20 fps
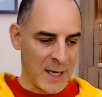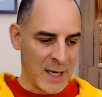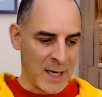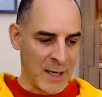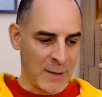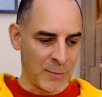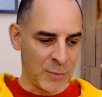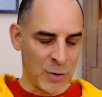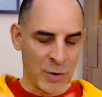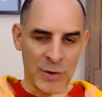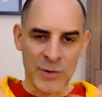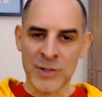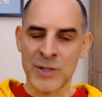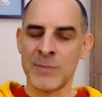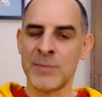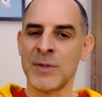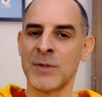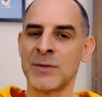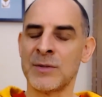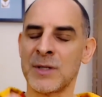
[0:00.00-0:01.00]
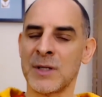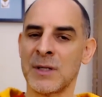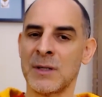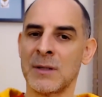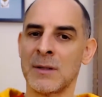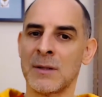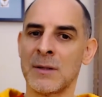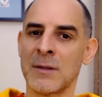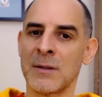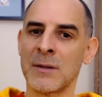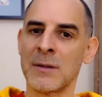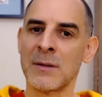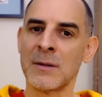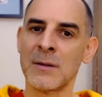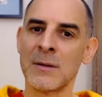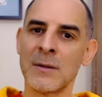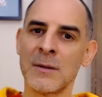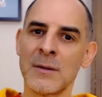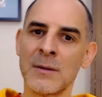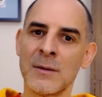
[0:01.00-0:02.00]
I'm contributing
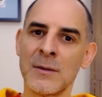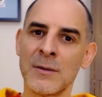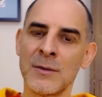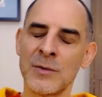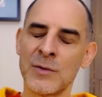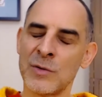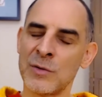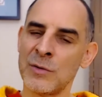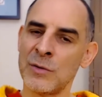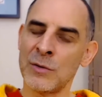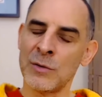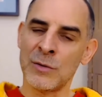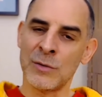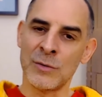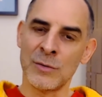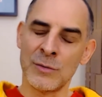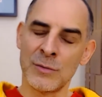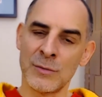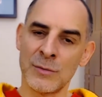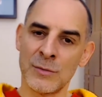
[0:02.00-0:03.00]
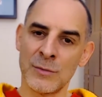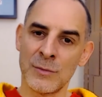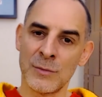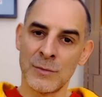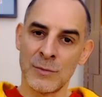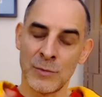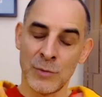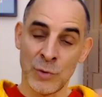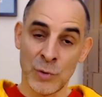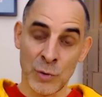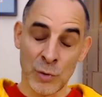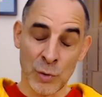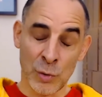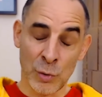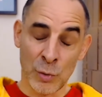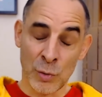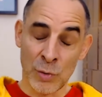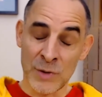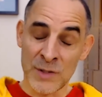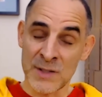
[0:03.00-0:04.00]
to you
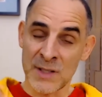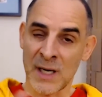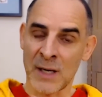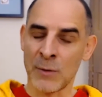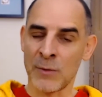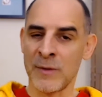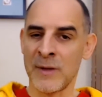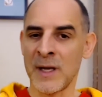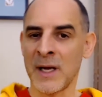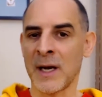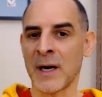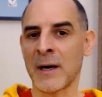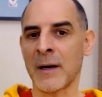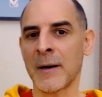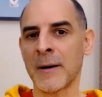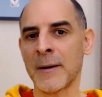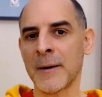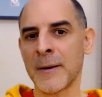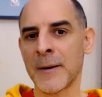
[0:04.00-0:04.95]
who is out there